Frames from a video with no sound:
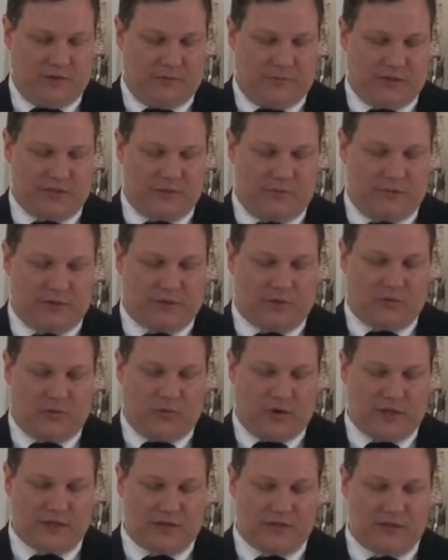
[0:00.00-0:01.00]
There must have been
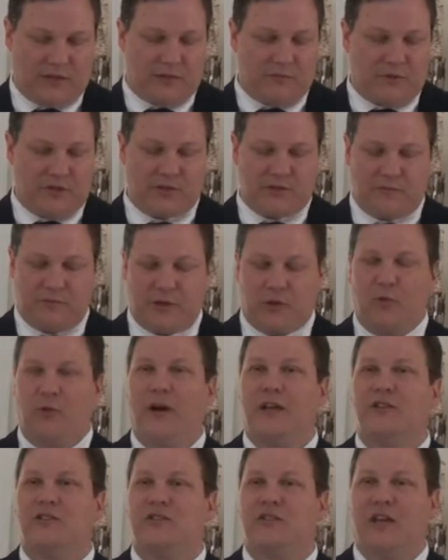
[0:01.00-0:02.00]
quite a, this must have been
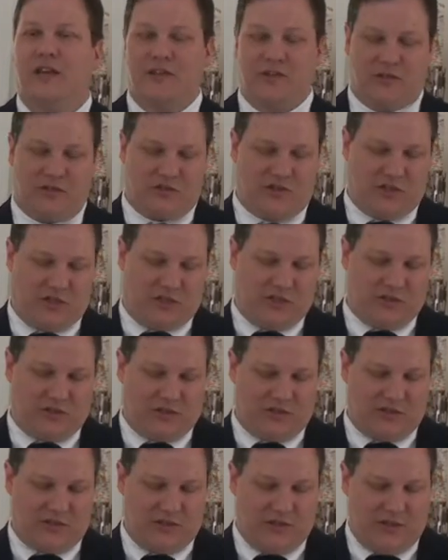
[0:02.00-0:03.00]
quite a sight to
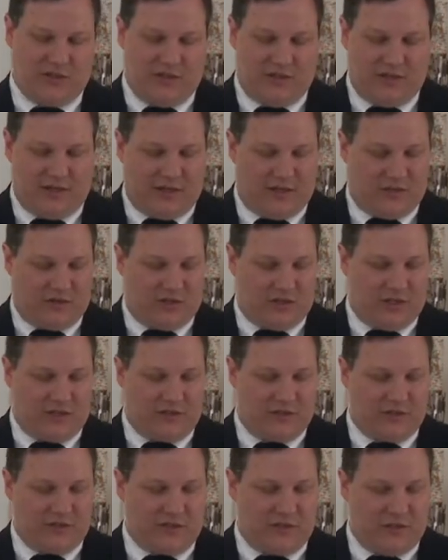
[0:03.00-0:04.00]
Jesus. And
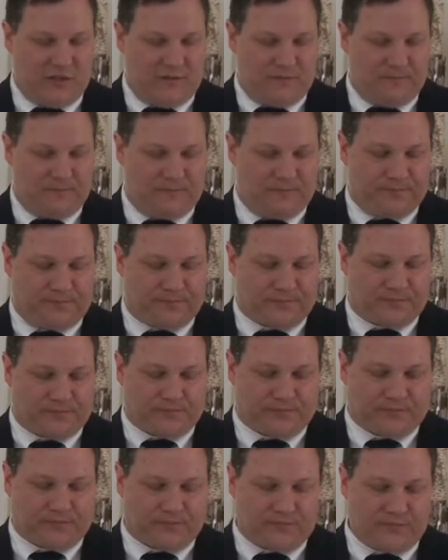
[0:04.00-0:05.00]
Jesus,
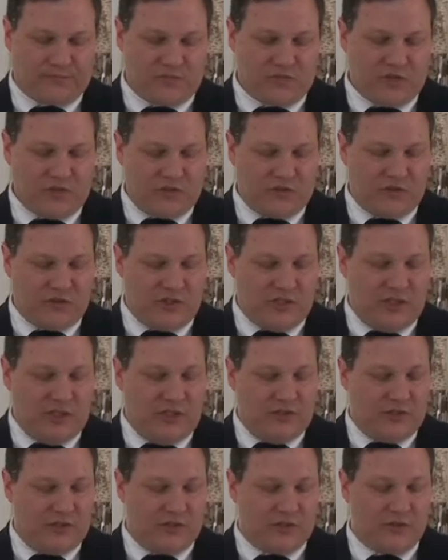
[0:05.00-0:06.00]

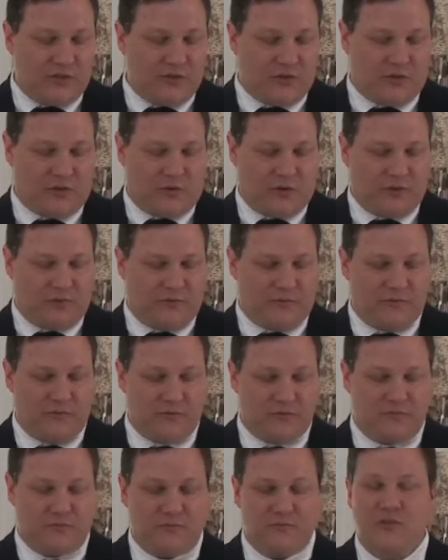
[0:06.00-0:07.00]
seeing this short,
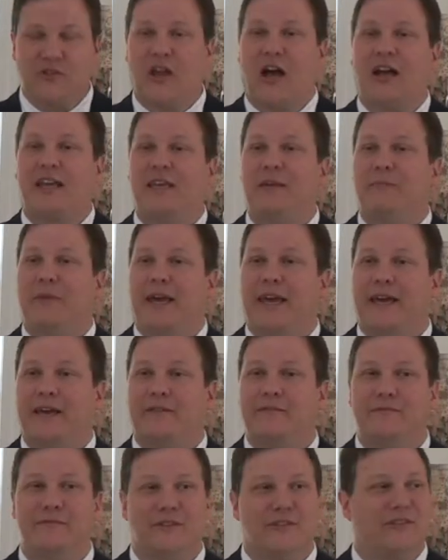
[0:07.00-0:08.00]
stocky
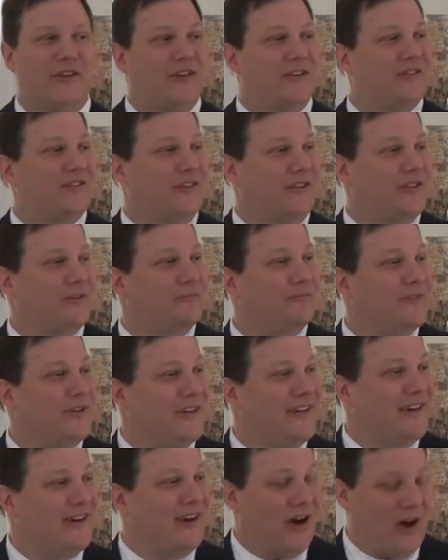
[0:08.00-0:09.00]
man, as I see him,
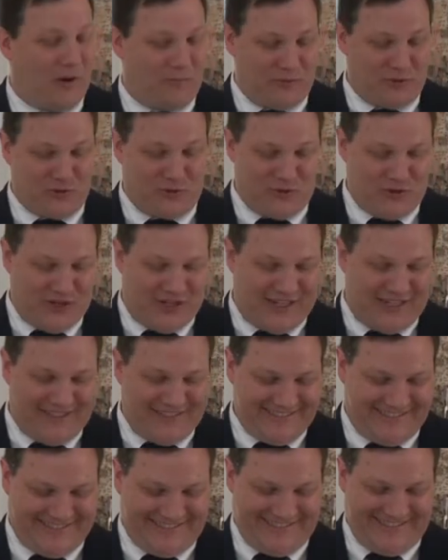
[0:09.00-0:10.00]
up a tree,
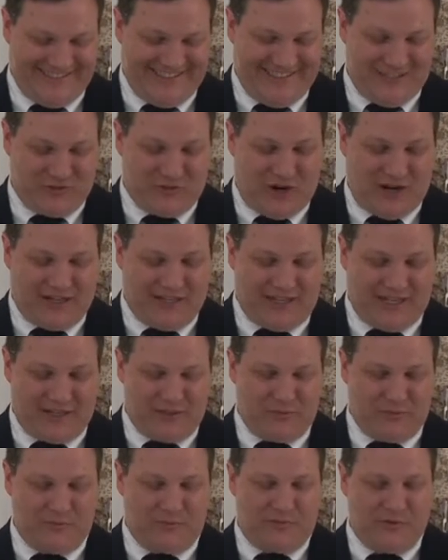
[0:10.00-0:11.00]
trying to
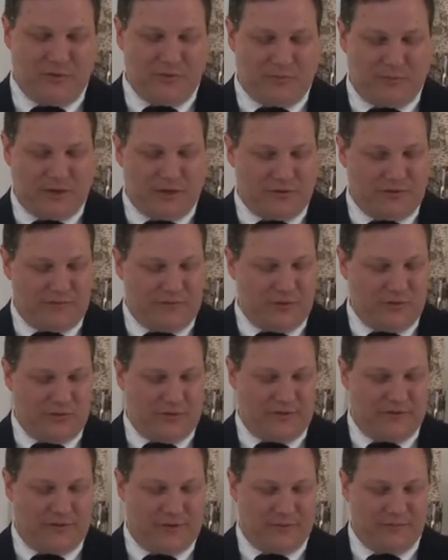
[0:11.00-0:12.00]
get a view, better
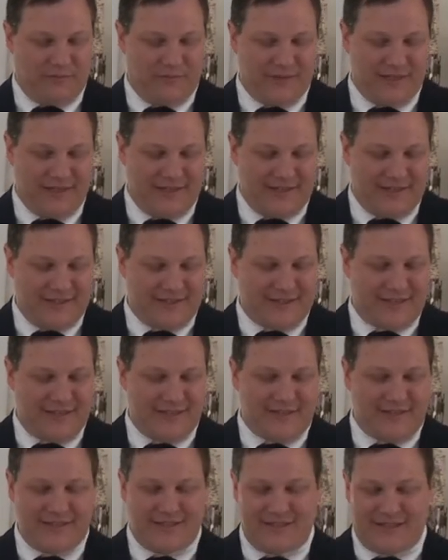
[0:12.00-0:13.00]
view of him,
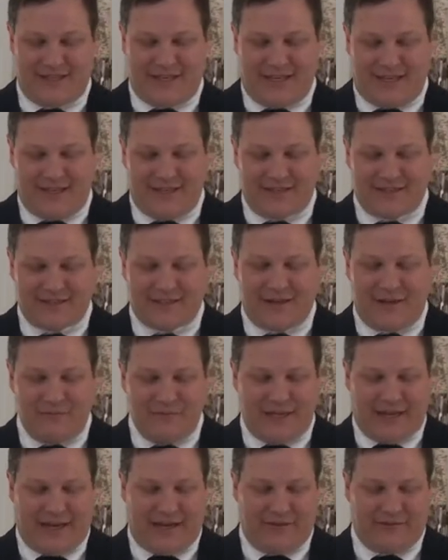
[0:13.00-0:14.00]
says to Zacchaeus,
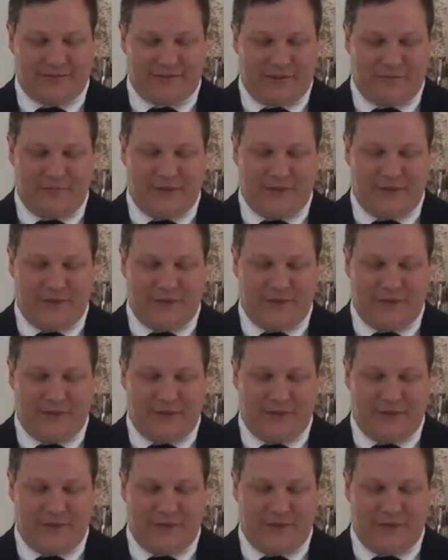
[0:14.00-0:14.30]
Come down